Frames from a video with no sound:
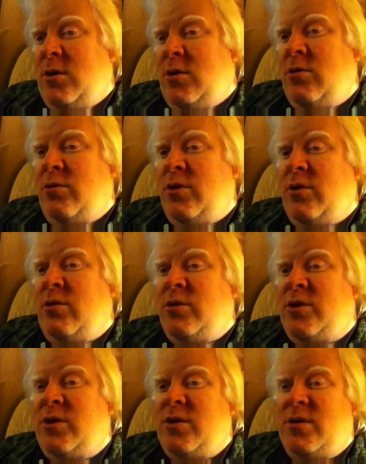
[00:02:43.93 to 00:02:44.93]
Who
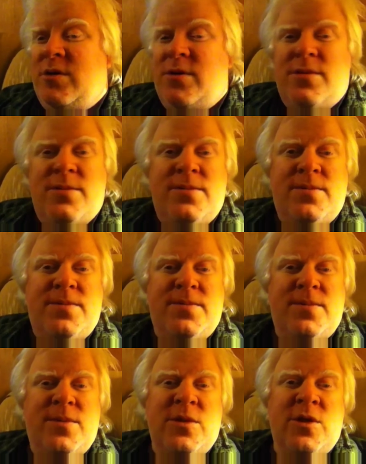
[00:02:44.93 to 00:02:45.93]
knows?
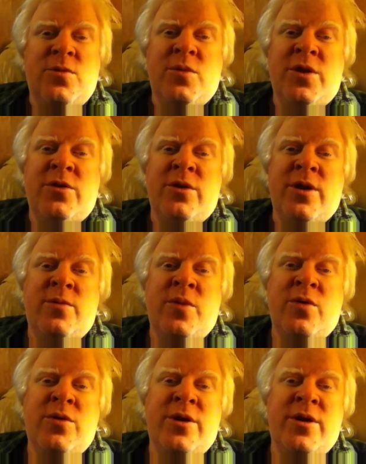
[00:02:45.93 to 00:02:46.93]
Somebody will get
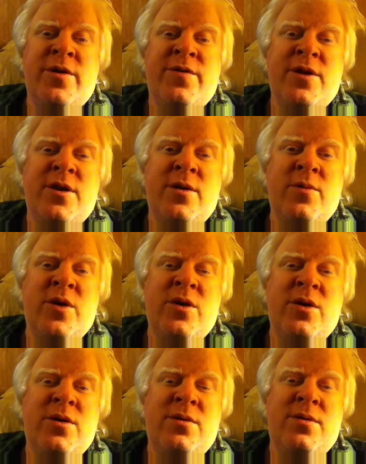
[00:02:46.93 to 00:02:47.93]
bold enough to come
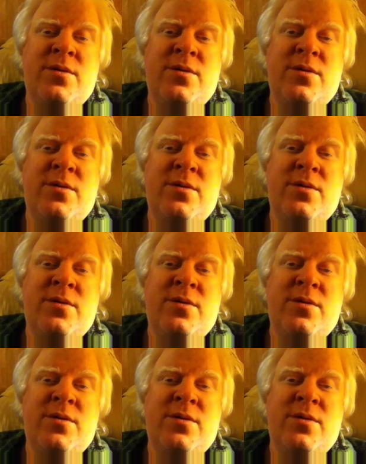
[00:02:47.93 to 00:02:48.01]
on.